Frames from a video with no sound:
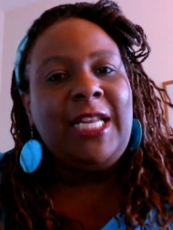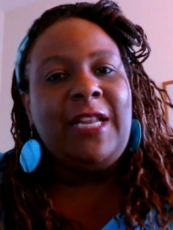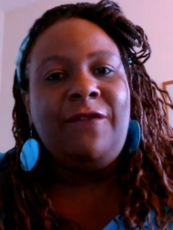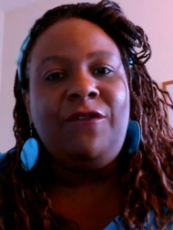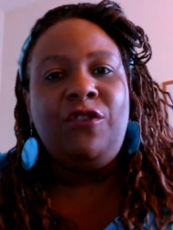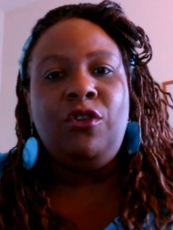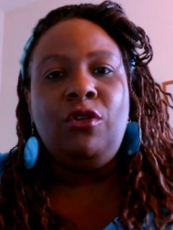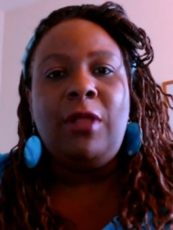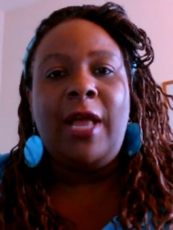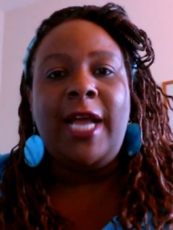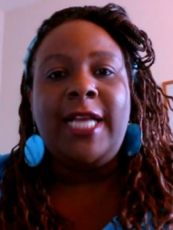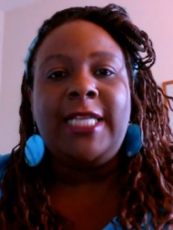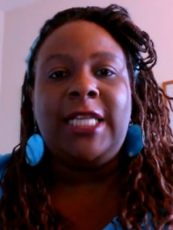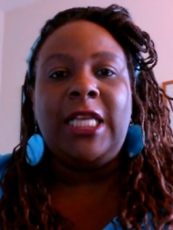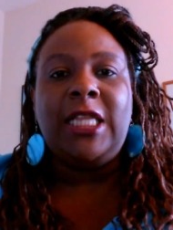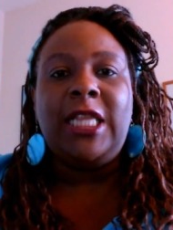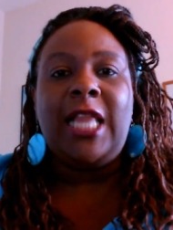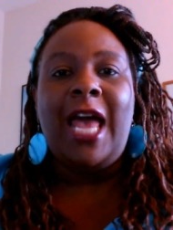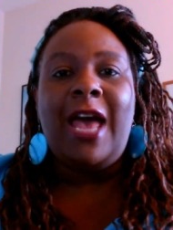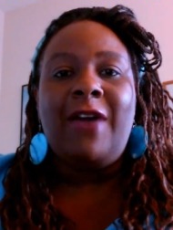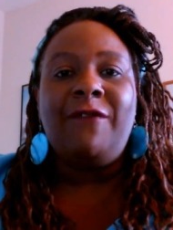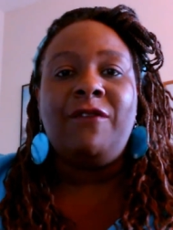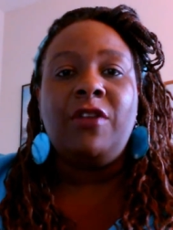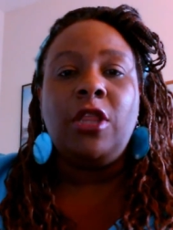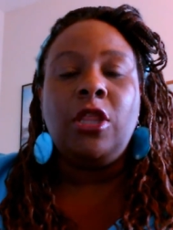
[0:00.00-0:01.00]
If you like to
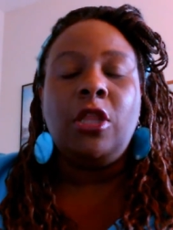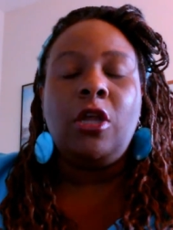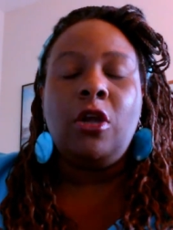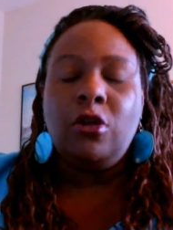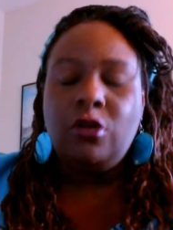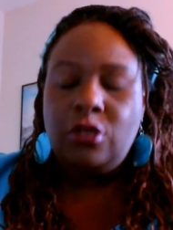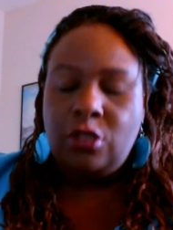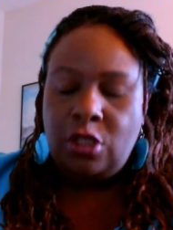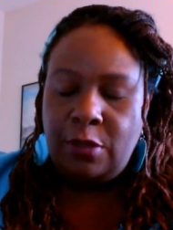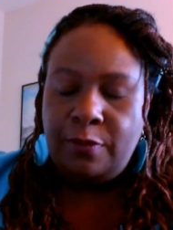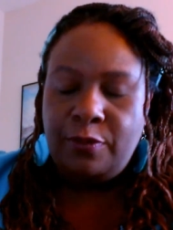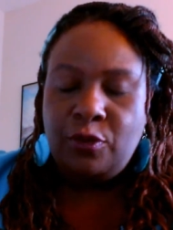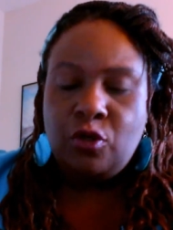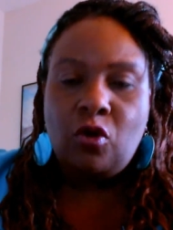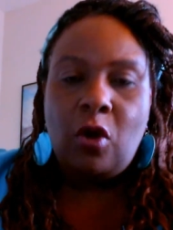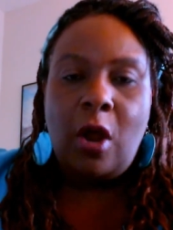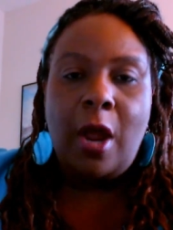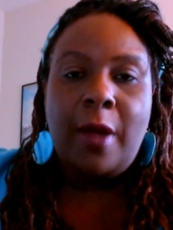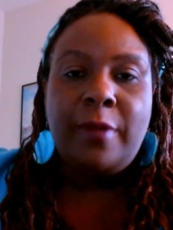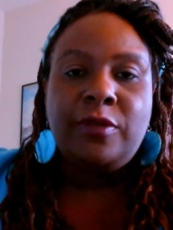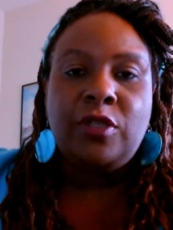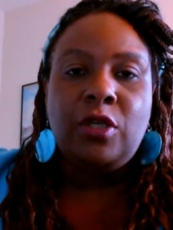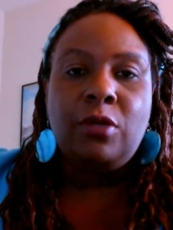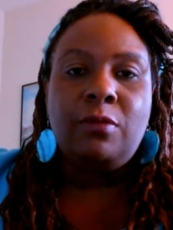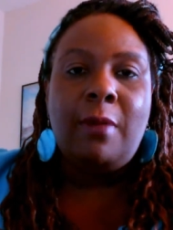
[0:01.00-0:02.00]
laugh and learn,
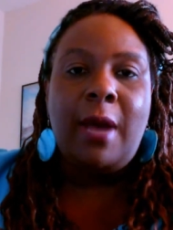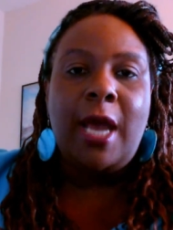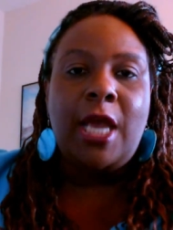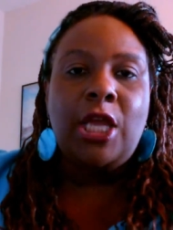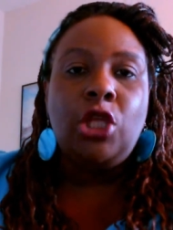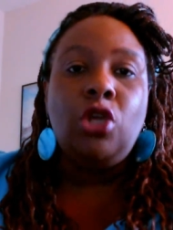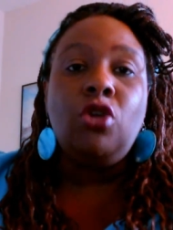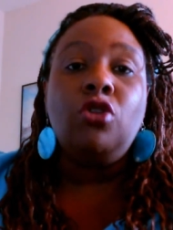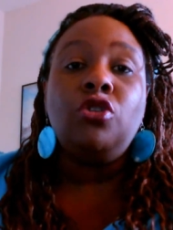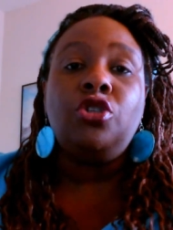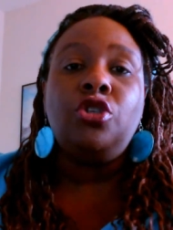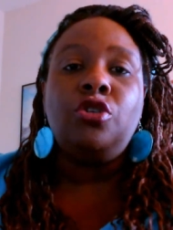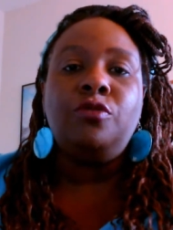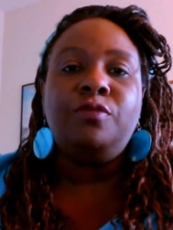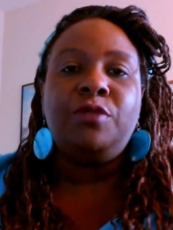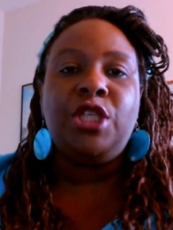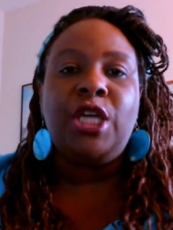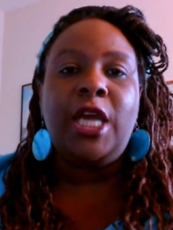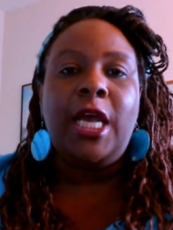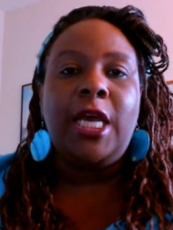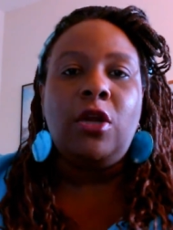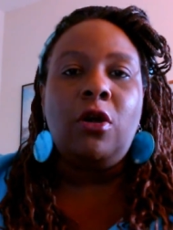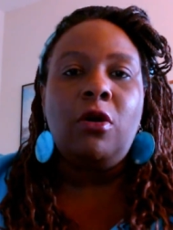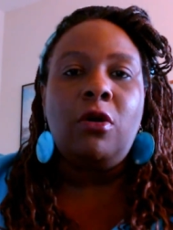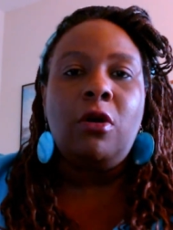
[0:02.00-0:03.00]
subscribe to my YouTube
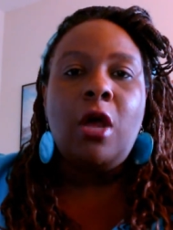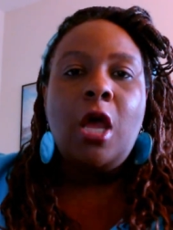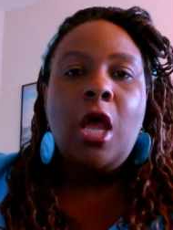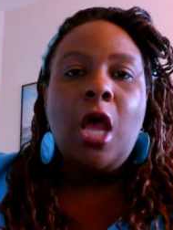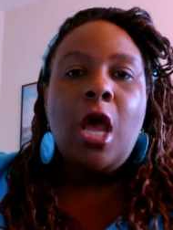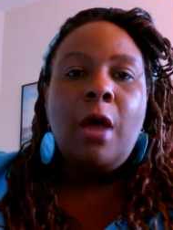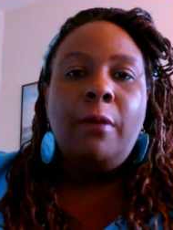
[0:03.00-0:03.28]
channel.